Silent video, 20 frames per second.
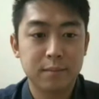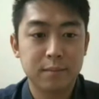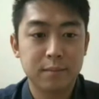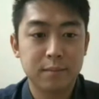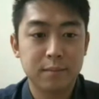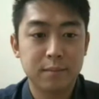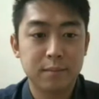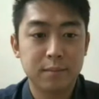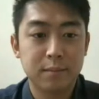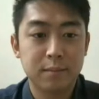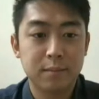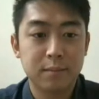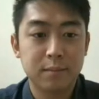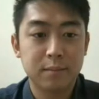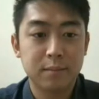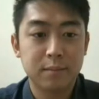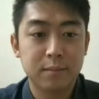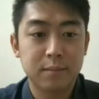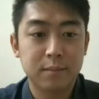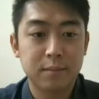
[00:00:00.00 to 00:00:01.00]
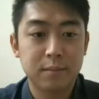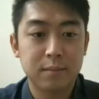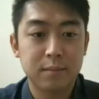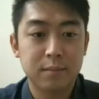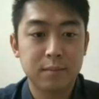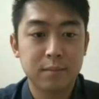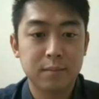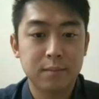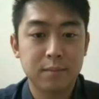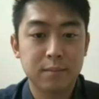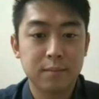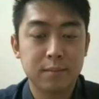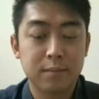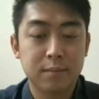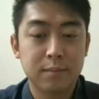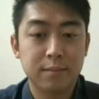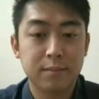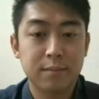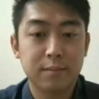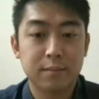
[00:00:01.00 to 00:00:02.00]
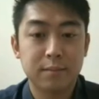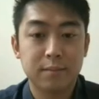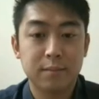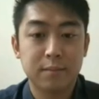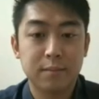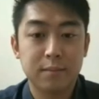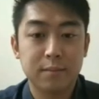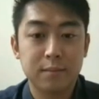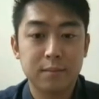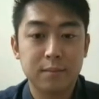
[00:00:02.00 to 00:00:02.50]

No words are spoken by the person on screen.